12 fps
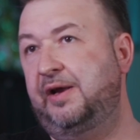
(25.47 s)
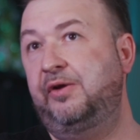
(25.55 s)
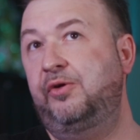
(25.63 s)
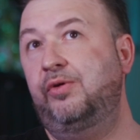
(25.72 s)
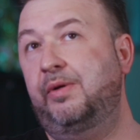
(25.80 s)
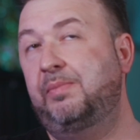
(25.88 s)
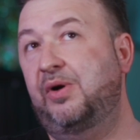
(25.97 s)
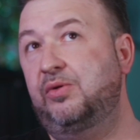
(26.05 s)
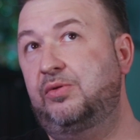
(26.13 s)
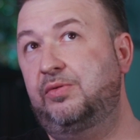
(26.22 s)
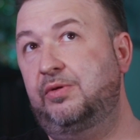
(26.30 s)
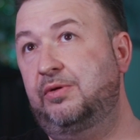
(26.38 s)
knew
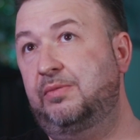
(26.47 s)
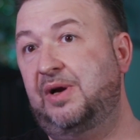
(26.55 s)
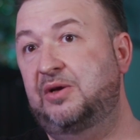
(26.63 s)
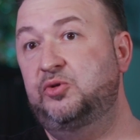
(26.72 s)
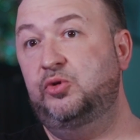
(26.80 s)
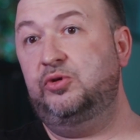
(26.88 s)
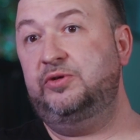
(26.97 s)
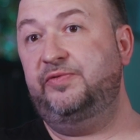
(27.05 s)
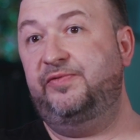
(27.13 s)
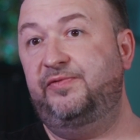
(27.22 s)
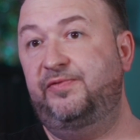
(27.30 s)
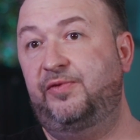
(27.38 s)
about uh,
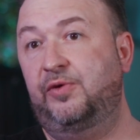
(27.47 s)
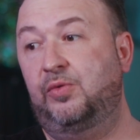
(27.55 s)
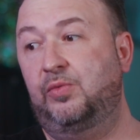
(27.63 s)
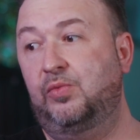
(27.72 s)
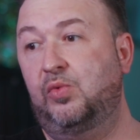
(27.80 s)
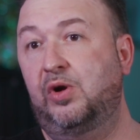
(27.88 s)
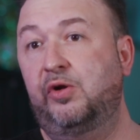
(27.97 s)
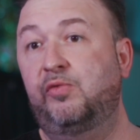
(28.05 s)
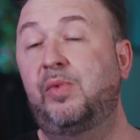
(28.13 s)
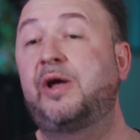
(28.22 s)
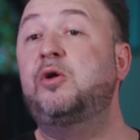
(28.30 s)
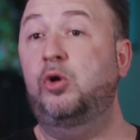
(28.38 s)
Mahzooz from one
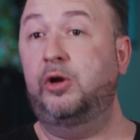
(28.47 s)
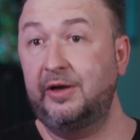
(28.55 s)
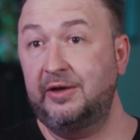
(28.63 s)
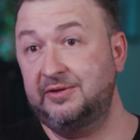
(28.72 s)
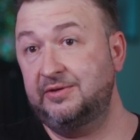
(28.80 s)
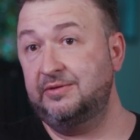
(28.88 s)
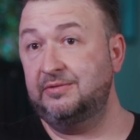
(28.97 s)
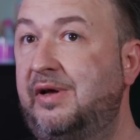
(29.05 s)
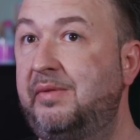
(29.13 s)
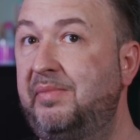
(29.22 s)
of my colleagues.